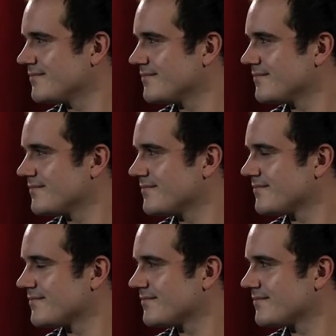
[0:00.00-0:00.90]

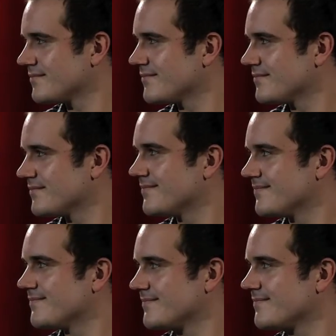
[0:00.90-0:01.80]

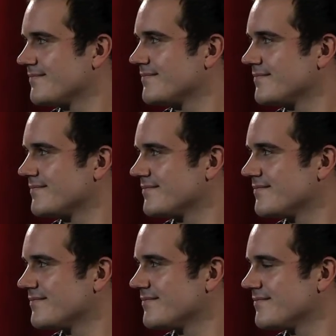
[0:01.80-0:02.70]

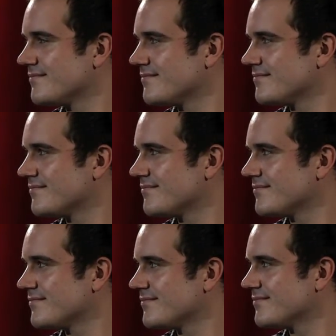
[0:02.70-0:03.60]

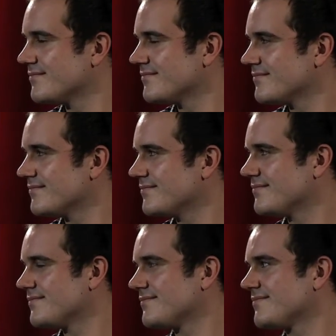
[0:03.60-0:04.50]

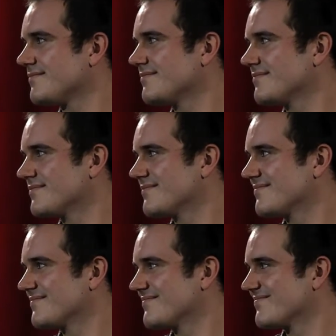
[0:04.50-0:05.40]

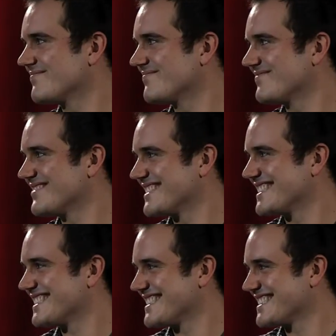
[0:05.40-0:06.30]

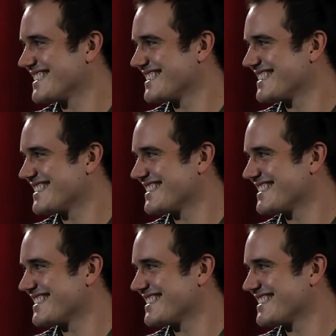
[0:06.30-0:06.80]
No words are spoken by the person on screen.